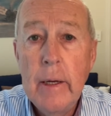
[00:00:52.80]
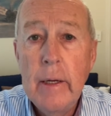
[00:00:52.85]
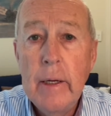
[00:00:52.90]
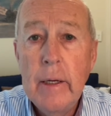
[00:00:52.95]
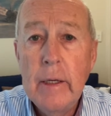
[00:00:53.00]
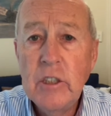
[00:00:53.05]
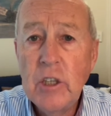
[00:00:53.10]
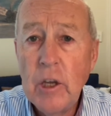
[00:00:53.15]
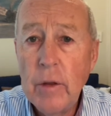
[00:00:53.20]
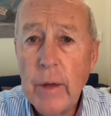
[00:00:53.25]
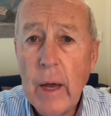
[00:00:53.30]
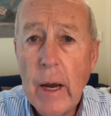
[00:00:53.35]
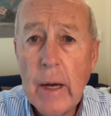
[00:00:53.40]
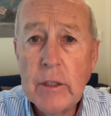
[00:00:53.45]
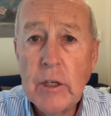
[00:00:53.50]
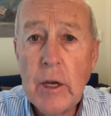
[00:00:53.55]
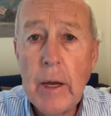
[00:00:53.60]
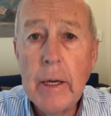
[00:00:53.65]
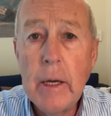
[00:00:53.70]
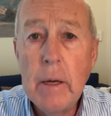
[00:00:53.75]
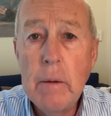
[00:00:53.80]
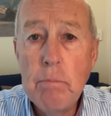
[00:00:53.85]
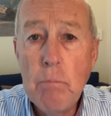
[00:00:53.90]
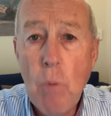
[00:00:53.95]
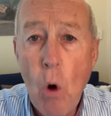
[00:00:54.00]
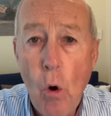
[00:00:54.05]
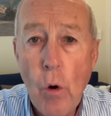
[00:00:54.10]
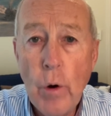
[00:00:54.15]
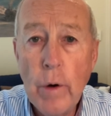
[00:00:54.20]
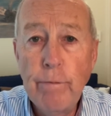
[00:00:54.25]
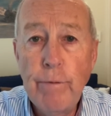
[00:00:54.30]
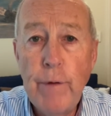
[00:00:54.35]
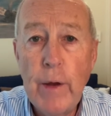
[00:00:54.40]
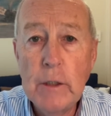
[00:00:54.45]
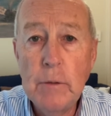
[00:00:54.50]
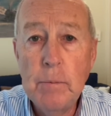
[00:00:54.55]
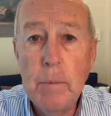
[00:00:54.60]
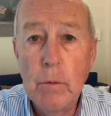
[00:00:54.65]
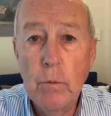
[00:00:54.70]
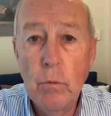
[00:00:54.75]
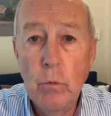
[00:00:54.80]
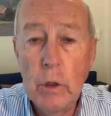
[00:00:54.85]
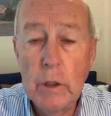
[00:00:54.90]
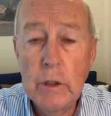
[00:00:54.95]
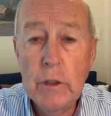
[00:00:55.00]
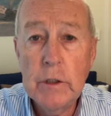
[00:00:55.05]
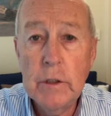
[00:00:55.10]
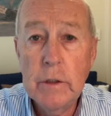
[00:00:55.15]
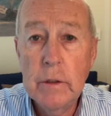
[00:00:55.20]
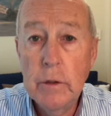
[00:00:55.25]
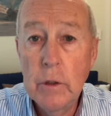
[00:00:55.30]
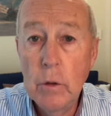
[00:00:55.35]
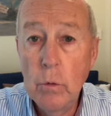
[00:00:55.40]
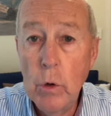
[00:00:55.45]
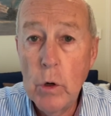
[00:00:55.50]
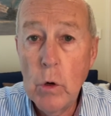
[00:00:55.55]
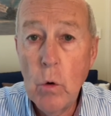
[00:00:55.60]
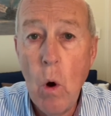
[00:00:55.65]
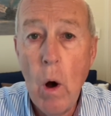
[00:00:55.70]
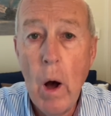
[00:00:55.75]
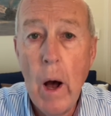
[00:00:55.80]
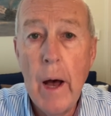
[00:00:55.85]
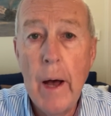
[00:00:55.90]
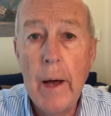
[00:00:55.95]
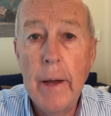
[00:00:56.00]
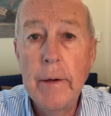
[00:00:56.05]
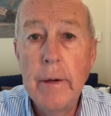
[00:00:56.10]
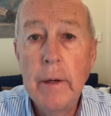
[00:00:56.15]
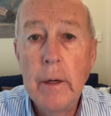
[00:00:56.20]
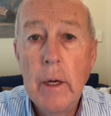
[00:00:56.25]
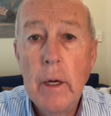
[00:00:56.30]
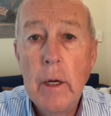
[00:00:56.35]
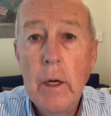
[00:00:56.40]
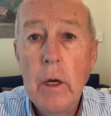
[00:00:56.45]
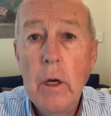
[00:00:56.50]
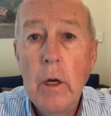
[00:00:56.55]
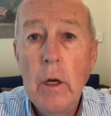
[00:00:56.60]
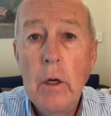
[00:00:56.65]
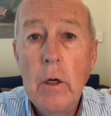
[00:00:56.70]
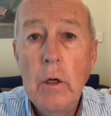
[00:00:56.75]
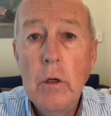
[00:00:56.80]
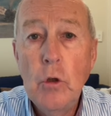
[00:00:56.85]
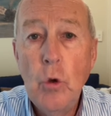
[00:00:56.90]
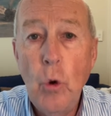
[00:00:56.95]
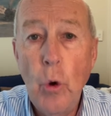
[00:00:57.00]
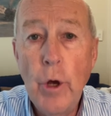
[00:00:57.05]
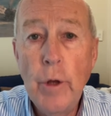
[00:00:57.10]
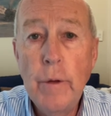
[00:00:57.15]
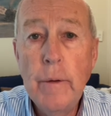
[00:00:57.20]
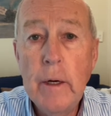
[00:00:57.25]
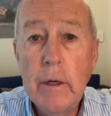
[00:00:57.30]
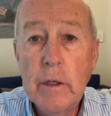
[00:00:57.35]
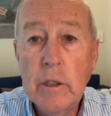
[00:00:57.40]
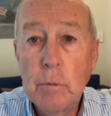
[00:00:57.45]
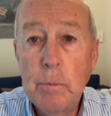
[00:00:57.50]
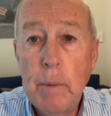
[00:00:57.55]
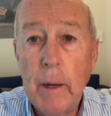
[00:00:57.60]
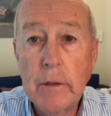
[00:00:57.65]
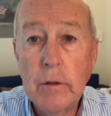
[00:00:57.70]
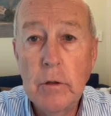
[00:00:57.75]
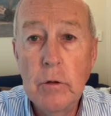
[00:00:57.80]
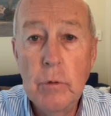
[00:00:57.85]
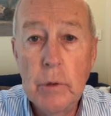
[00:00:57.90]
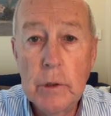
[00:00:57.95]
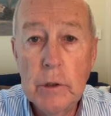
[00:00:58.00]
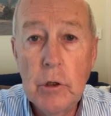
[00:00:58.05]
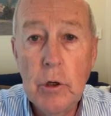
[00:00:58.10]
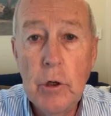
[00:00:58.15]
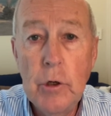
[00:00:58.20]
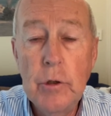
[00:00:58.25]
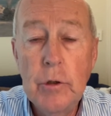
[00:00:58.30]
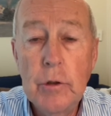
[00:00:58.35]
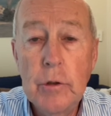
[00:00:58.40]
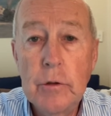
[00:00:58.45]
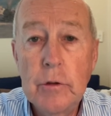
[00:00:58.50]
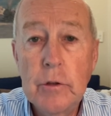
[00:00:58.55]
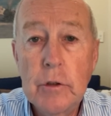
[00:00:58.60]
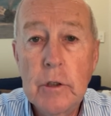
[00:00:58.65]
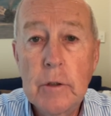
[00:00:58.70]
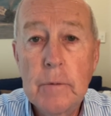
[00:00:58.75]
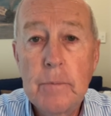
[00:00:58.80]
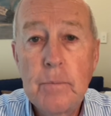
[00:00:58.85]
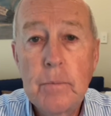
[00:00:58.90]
is that they are taking more investment risks than required to earn their expected returns.